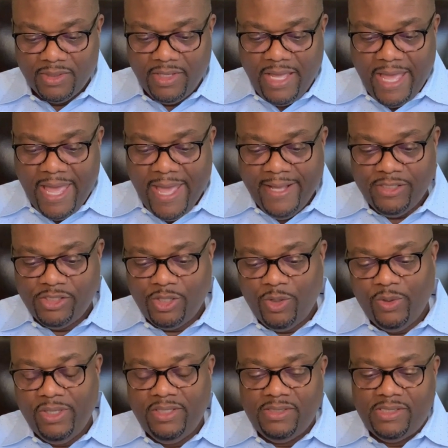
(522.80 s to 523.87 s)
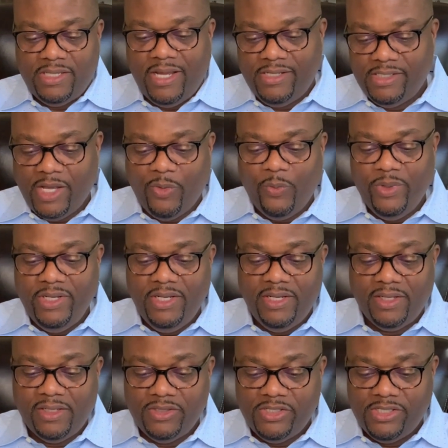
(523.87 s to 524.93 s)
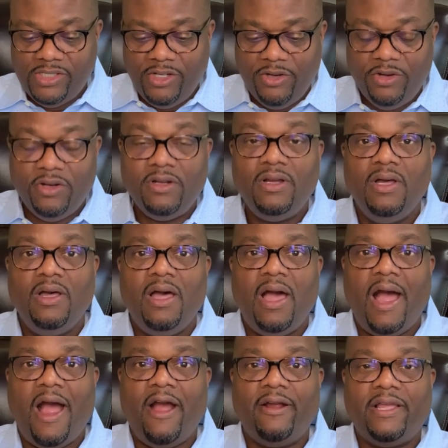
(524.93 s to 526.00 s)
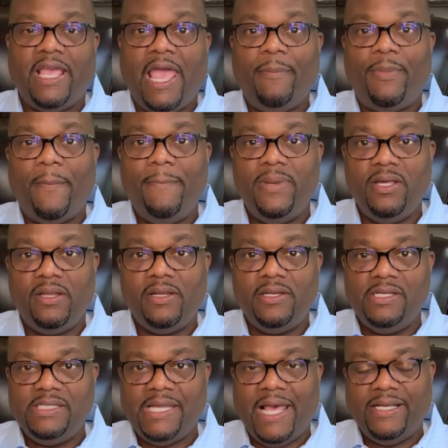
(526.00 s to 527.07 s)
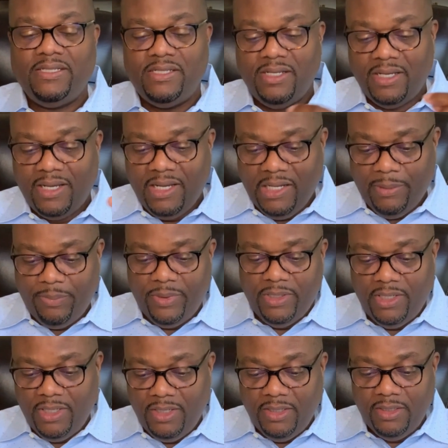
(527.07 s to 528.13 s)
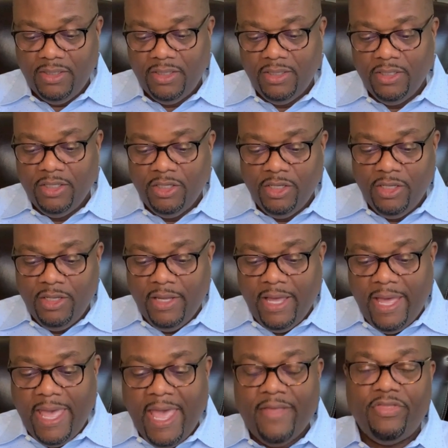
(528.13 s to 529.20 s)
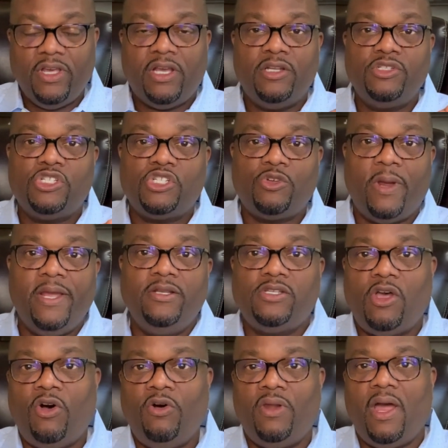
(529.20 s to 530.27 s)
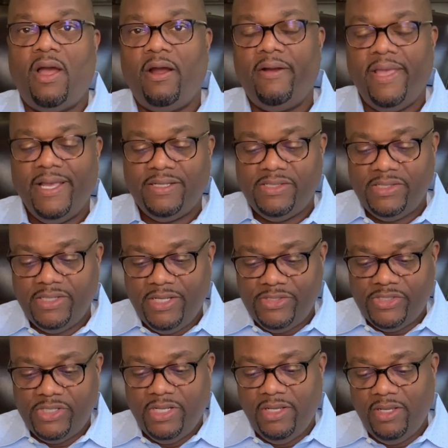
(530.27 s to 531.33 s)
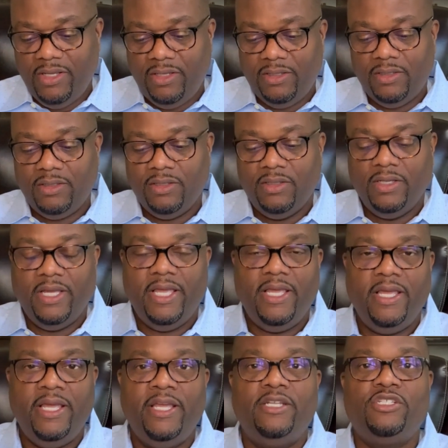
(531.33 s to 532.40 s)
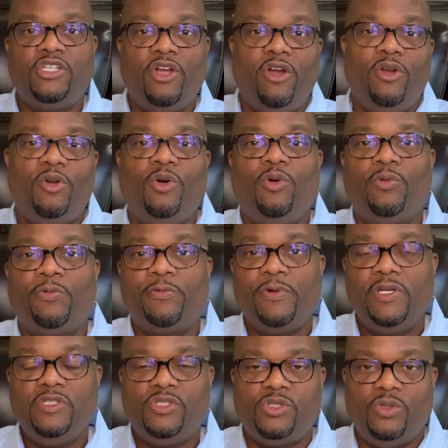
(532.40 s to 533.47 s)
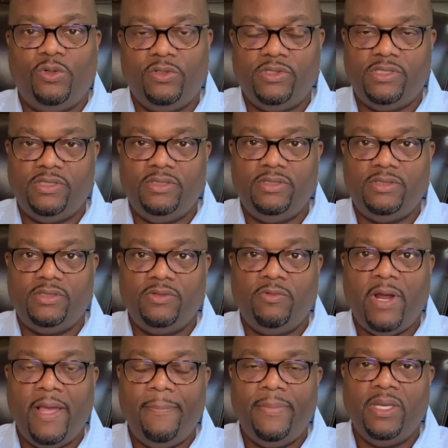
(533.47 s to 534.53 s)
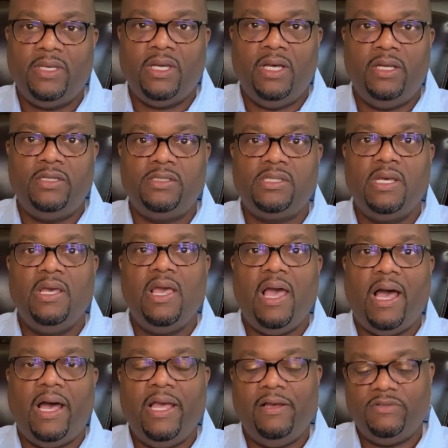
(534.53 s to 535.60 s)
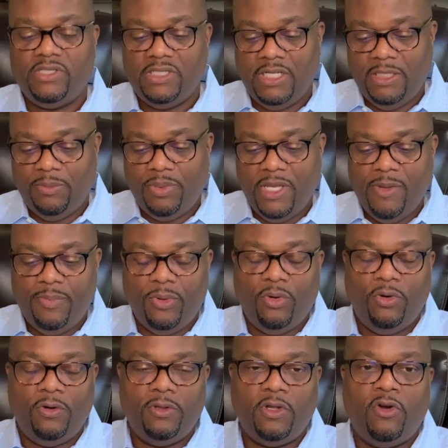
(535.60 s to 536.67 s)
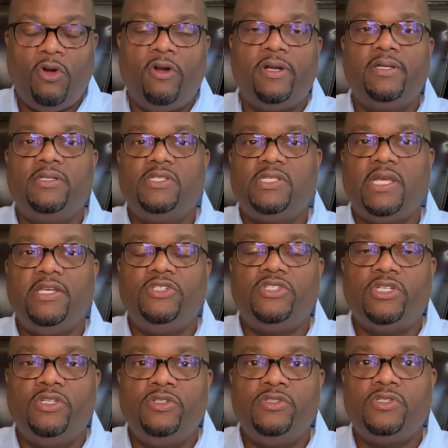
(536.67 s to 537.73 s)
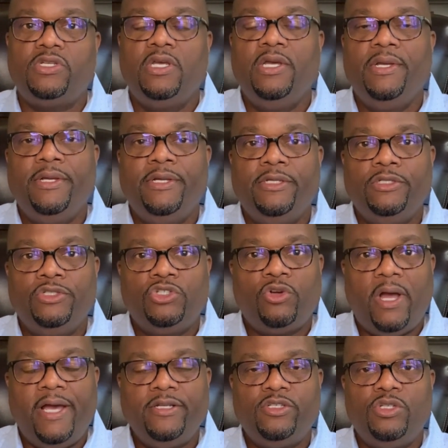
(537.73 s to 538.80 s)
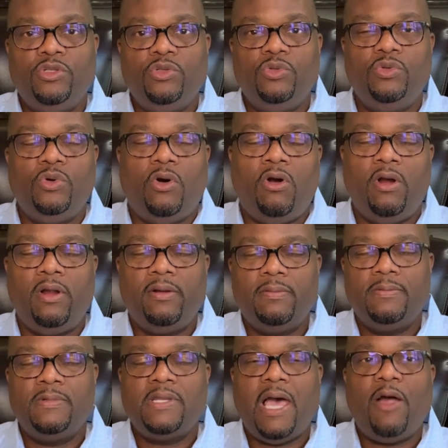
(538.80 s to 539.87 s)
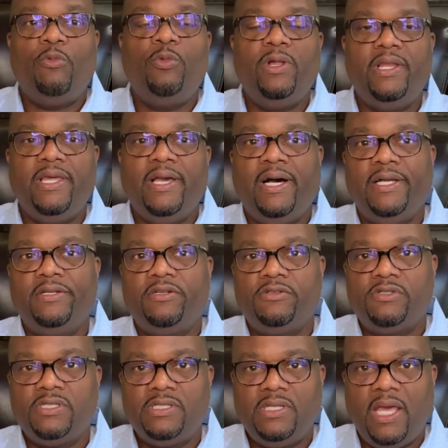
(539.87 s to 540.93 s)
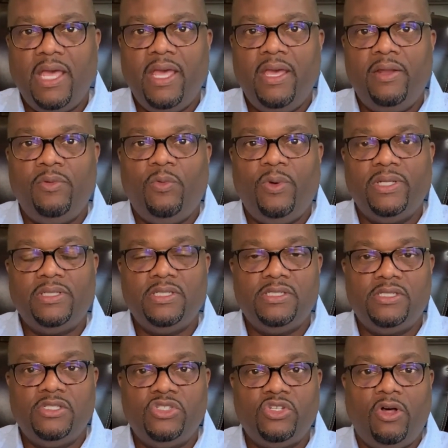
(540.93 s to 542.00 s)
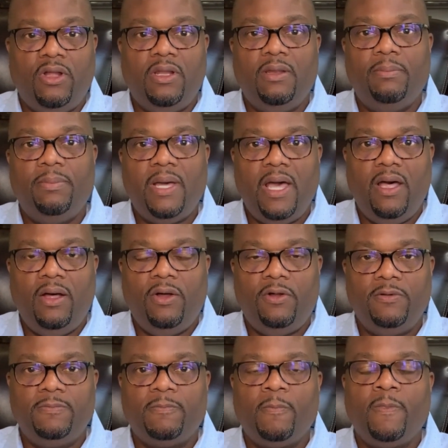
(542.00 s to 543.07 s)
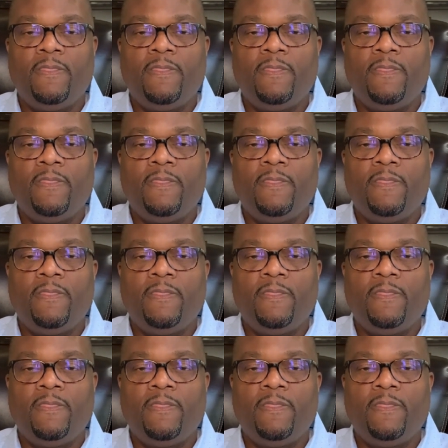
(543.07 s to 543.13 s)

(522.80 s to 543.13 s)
And so it says that we need to consider our capabilities as a company and the constraints on our existing internal resources, right? Because I have seen people or organizations try to or not really understand what this is all about,